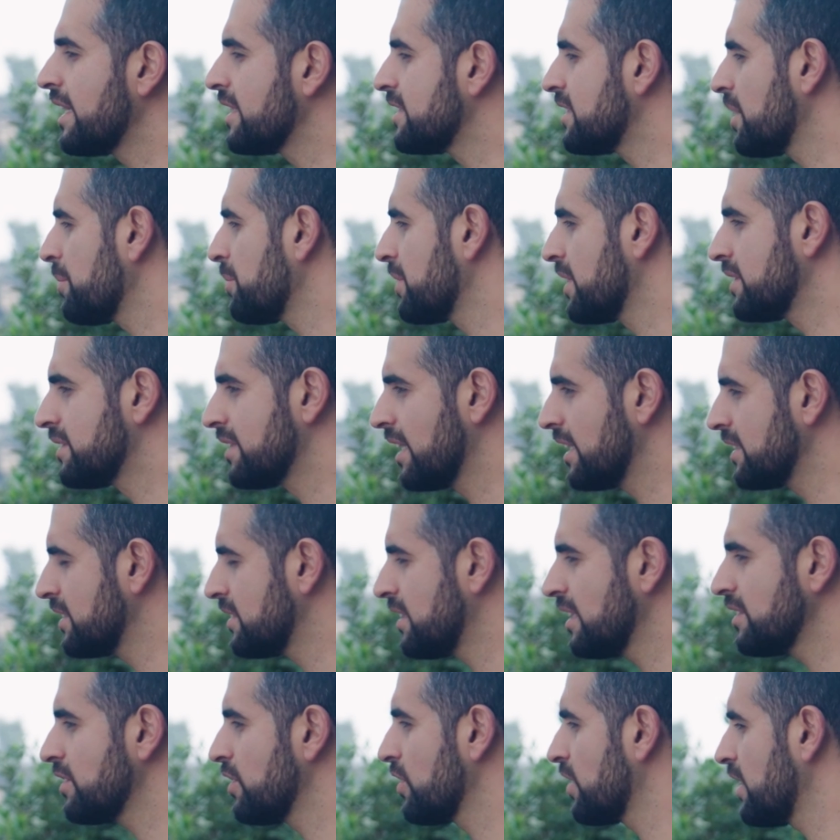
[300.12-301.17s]
to someone that says, it
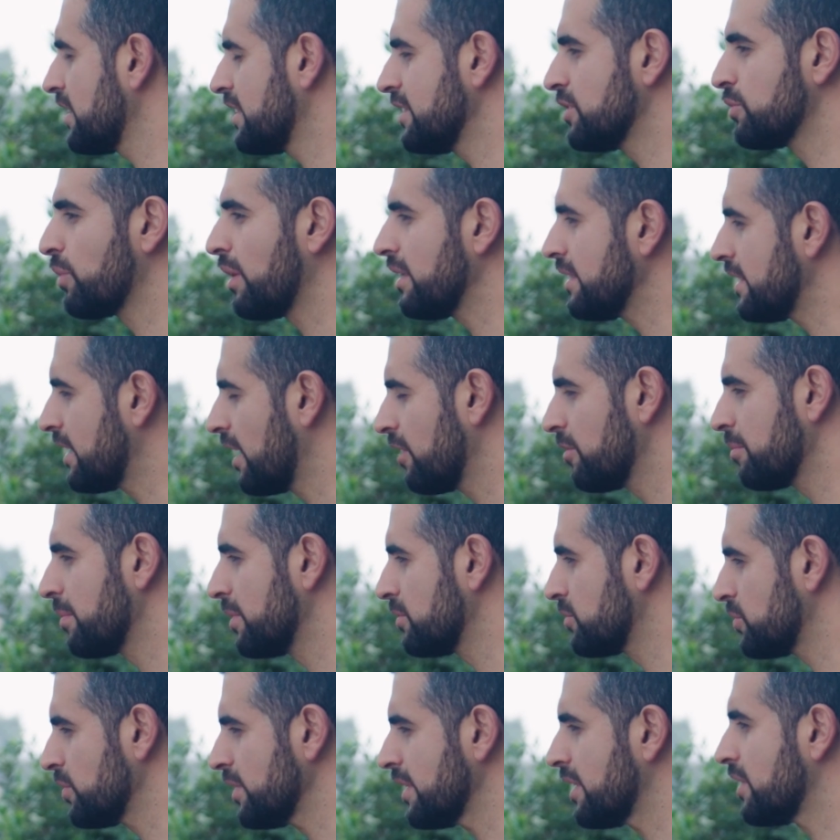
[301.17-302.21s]
doesn't look like the Israeli
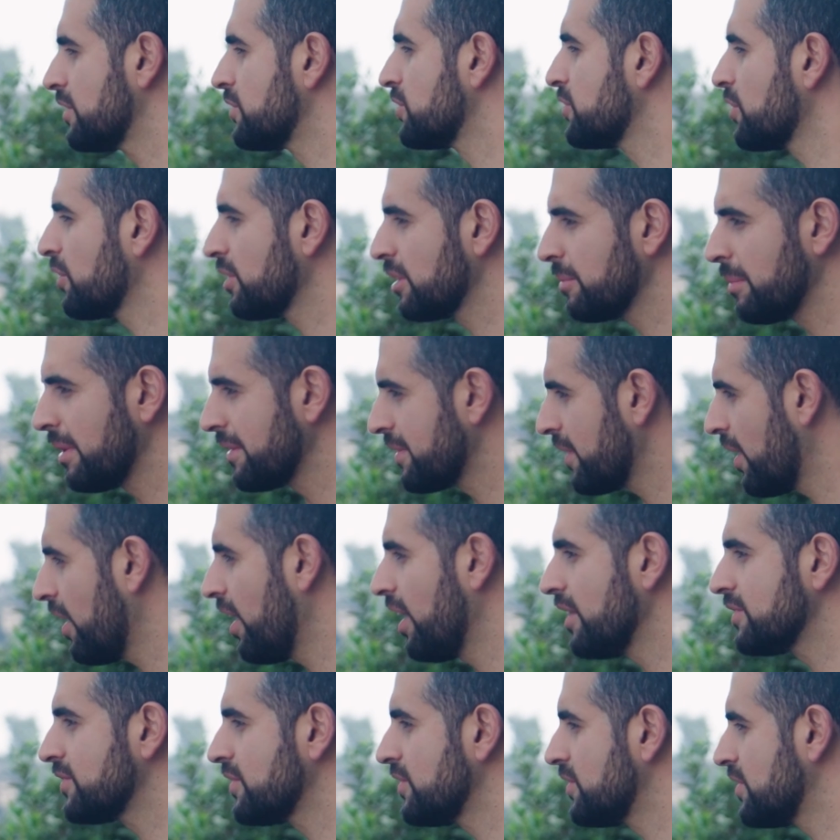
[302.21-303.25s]
government's really concerned about the
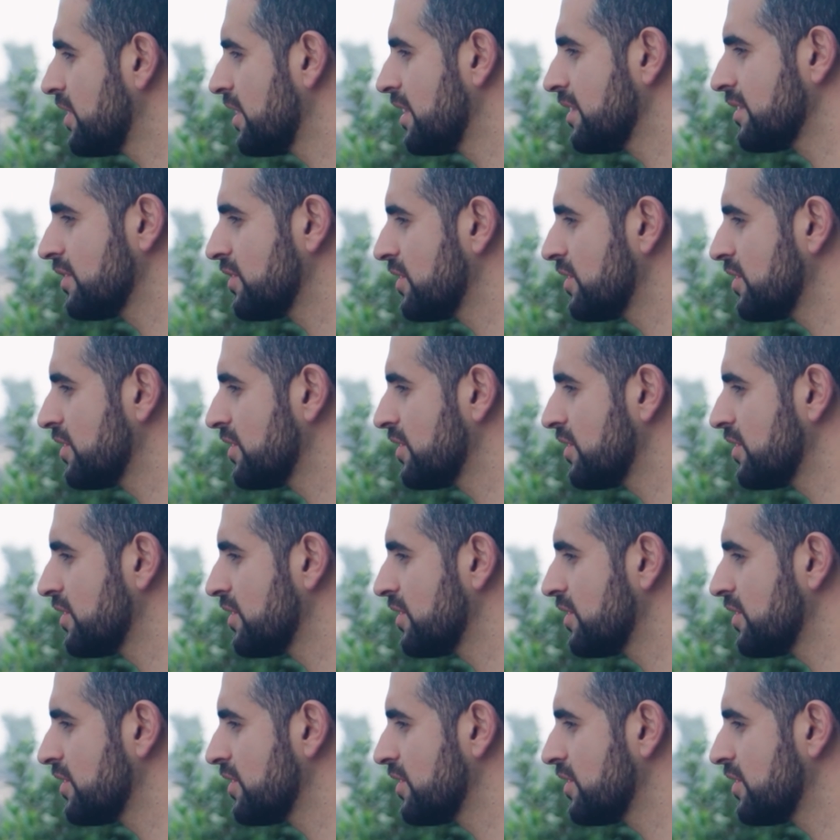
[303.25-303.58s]
hostages,